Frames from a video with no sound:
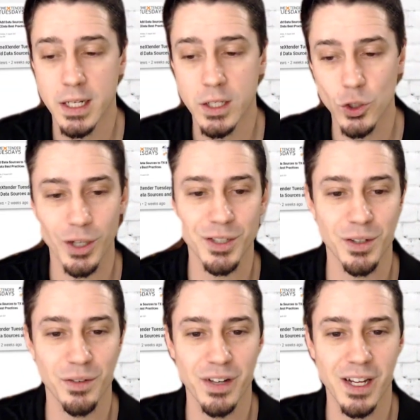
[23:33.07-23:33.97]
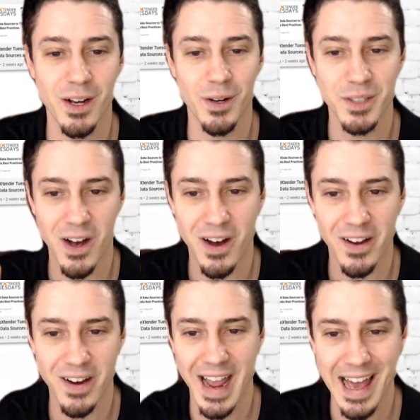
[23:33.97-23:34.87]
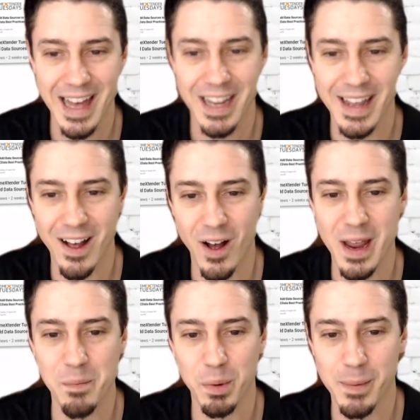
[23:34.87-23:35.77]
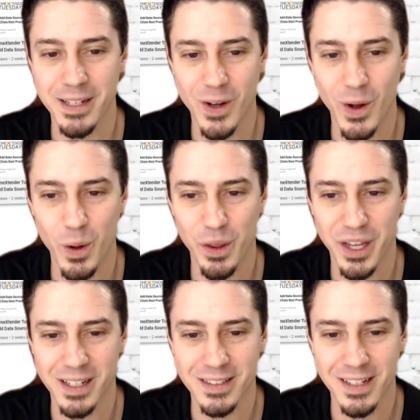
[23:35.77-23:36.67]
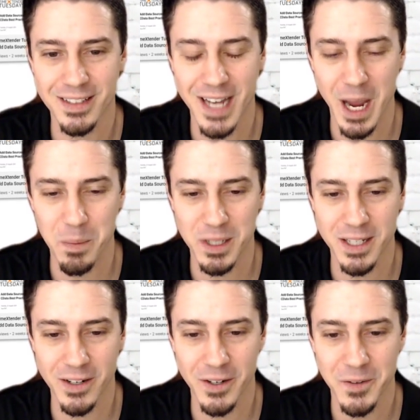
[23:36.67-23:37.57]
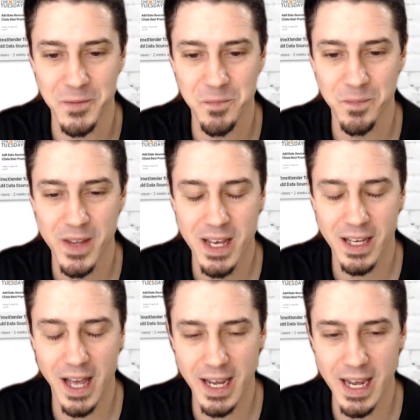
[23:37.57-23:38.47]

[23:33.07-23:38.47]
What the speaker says: instructional videos on how to implement all things TimeXtender.